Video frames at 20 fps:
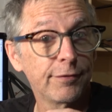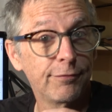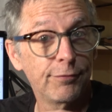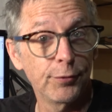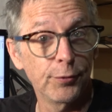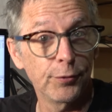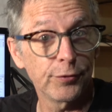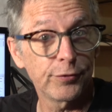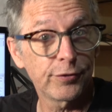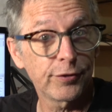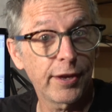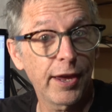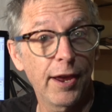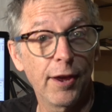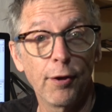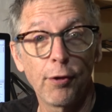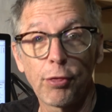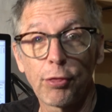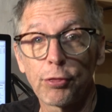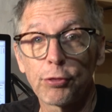full
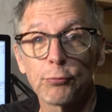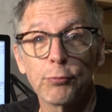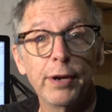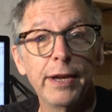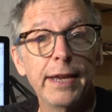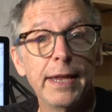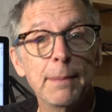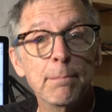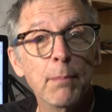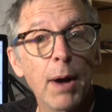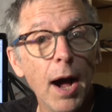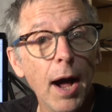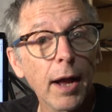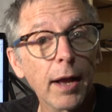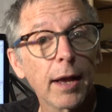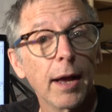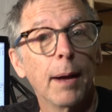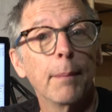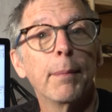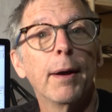scale 3D
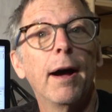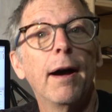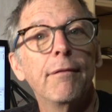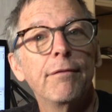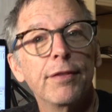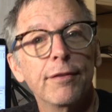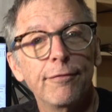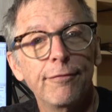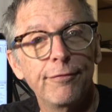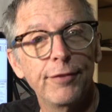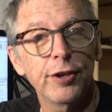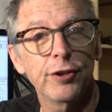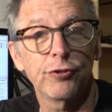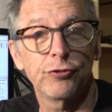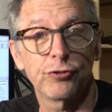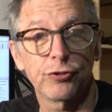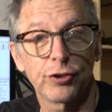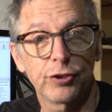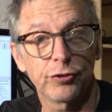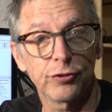mockup of the
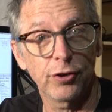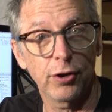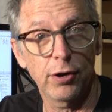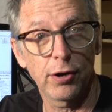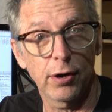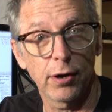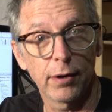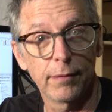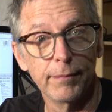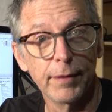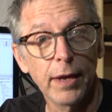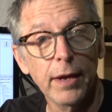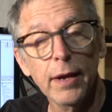finished guitar.